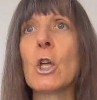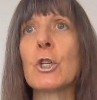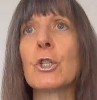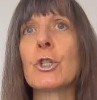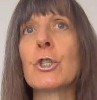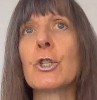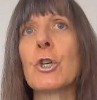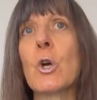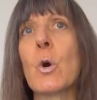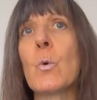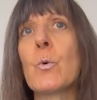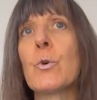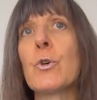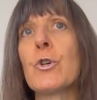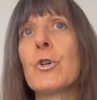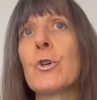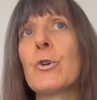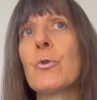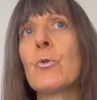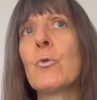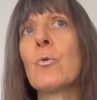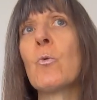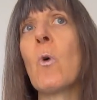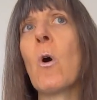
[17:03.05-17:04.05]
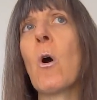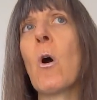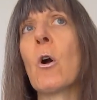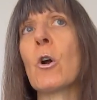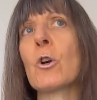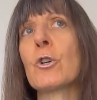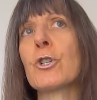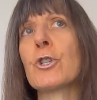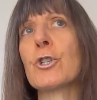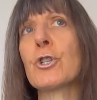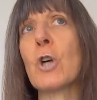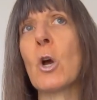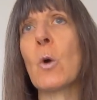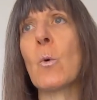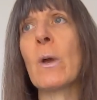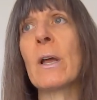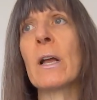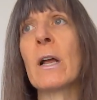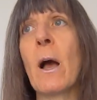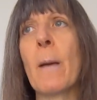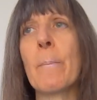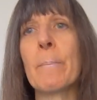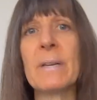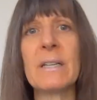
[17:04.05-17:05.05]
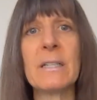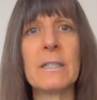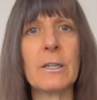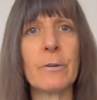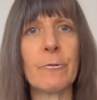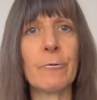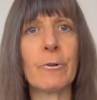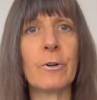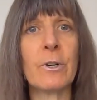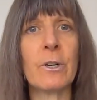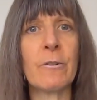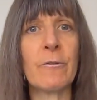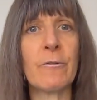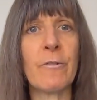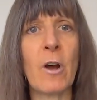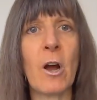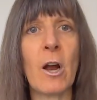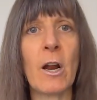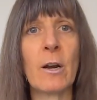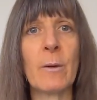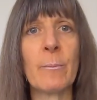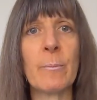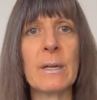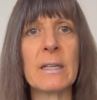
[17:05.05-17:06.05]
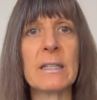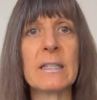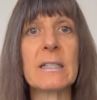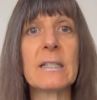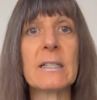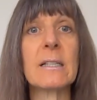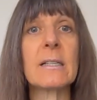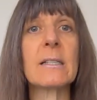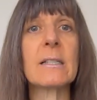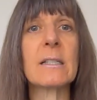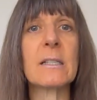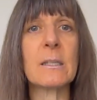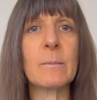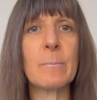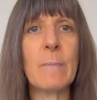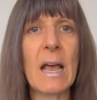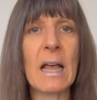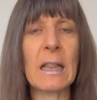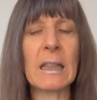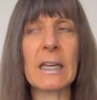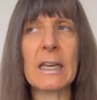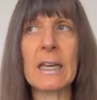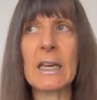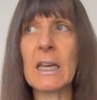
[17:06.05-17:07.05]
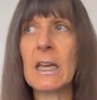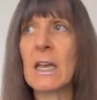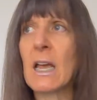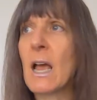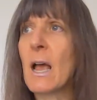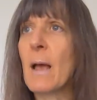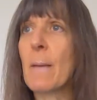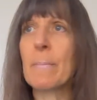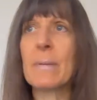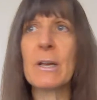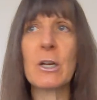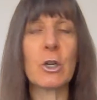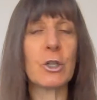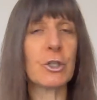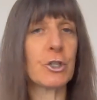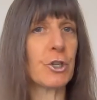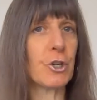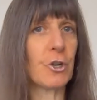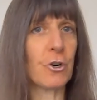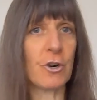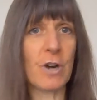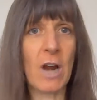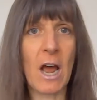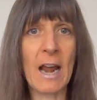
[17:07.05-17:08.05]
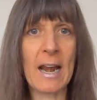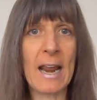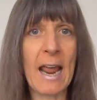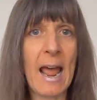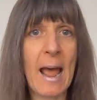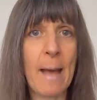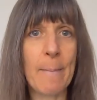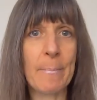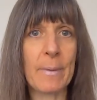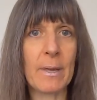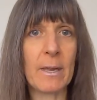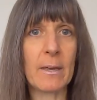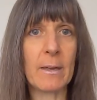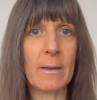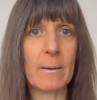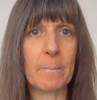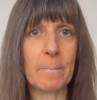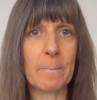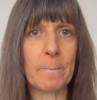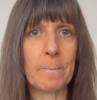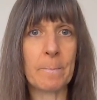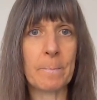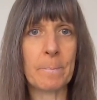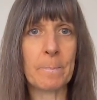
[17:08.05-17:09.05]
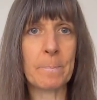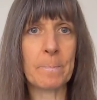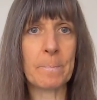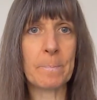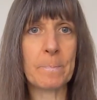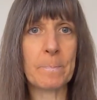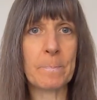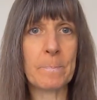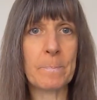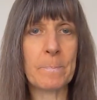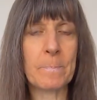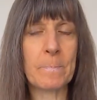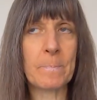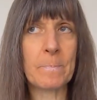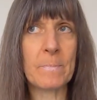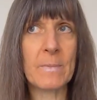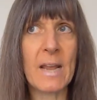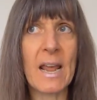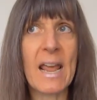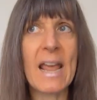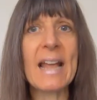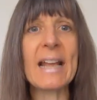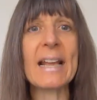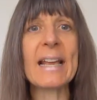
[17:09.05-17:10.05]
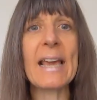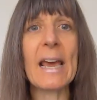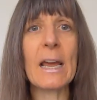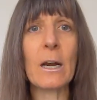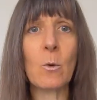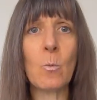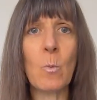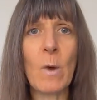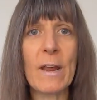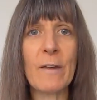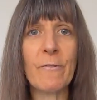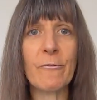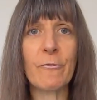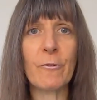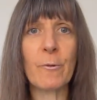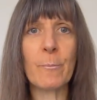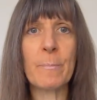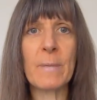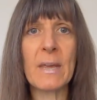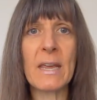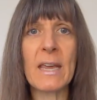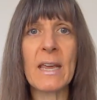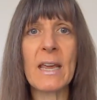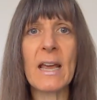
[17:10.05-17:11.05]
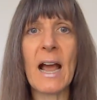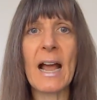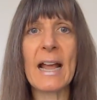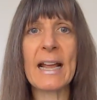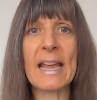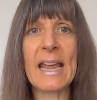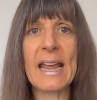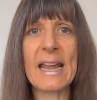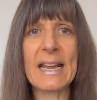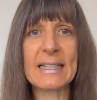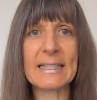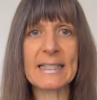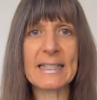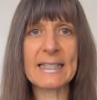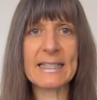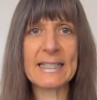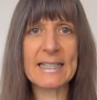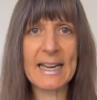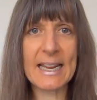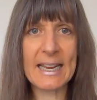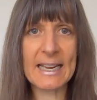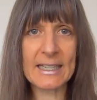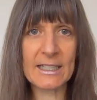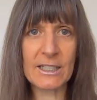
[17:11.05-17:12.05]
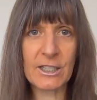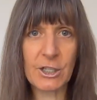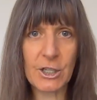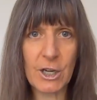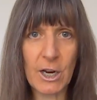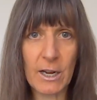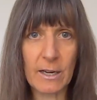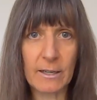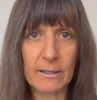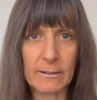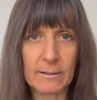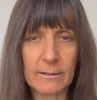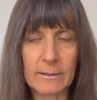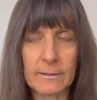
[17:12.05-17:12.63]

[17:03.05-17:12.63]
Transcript: So you are showing up in different environments smelly because you're not happy. Get away from me. I can't stand you.